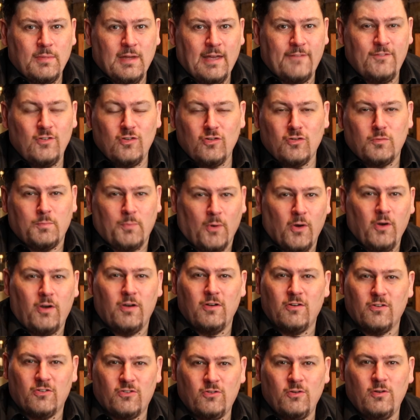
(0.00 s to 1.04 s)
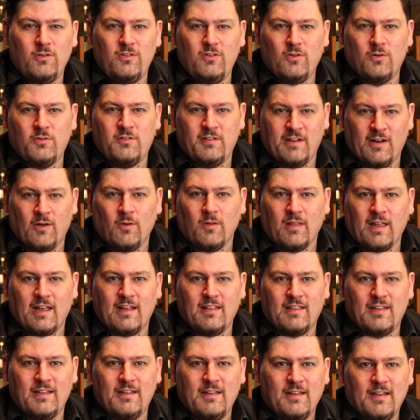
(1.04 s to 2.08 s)
Have you spoken to Susie or Janelle
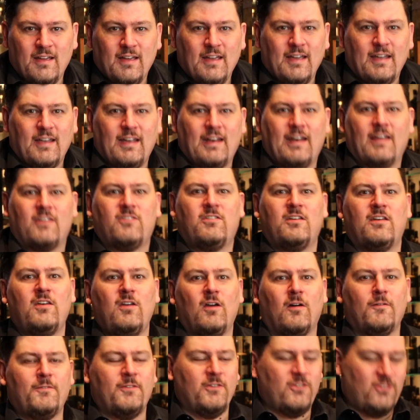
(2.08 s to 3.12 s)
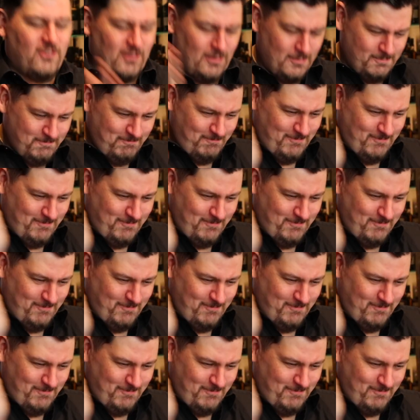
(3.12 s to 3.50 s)
lately in our Sydney office?